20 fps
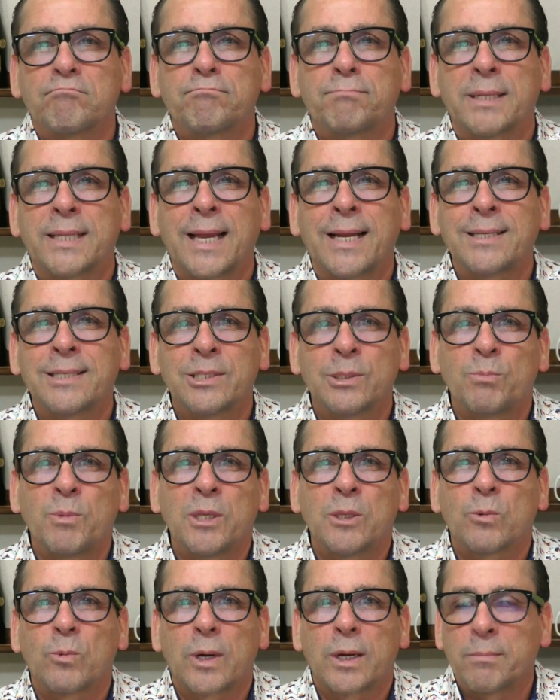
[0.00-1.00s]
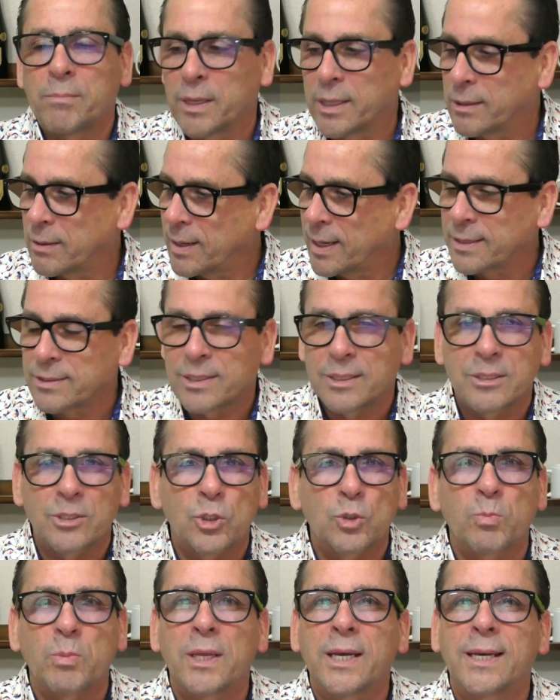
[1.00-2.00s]
But that doesn't mean the winemaker has to
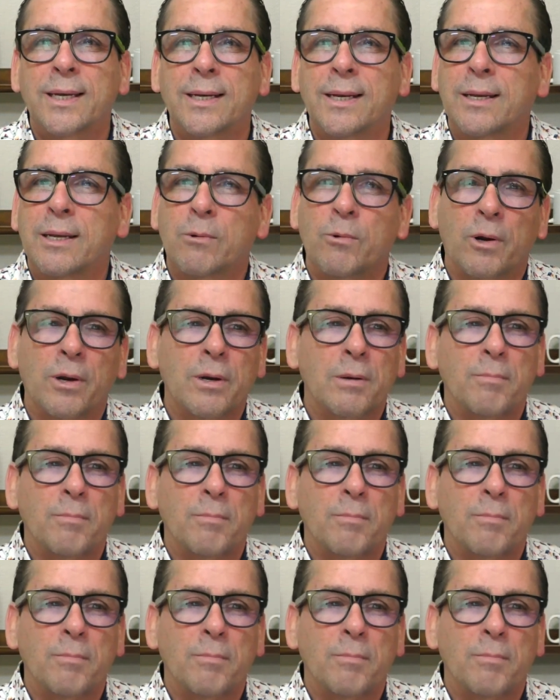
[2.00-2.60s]
display it anywhere.